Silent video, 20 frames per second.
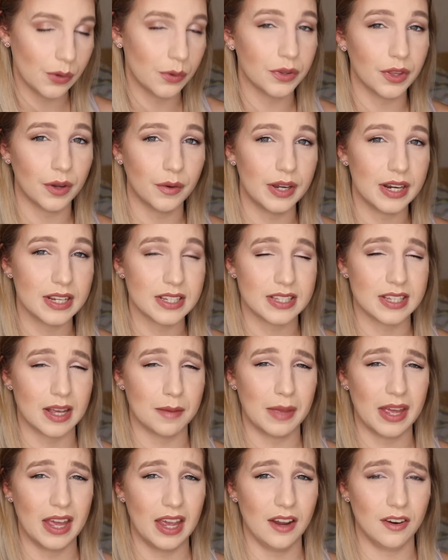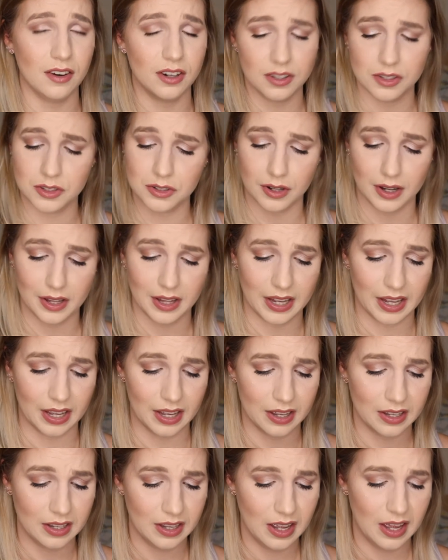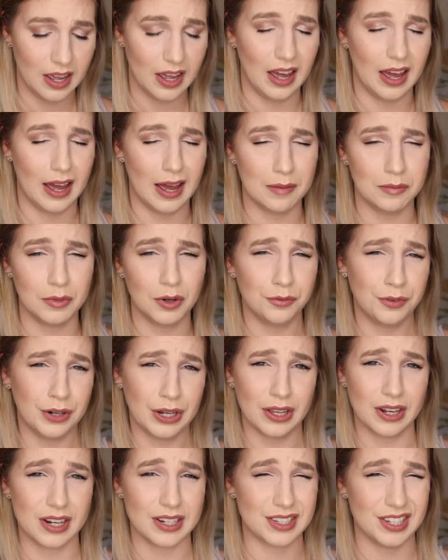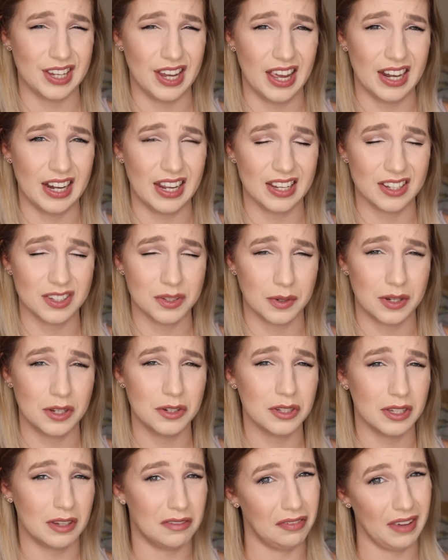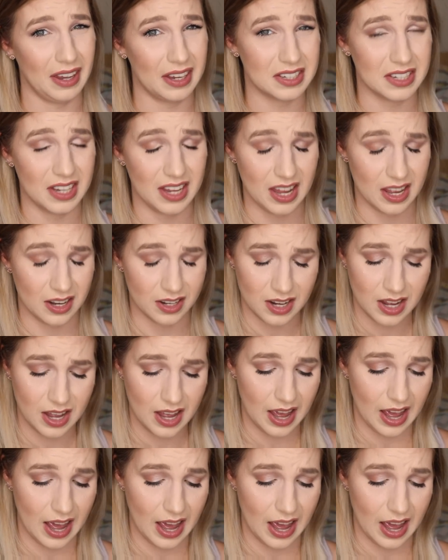Although it is summer here in Australia, I'm not very good at tanning, so I usually fake tan.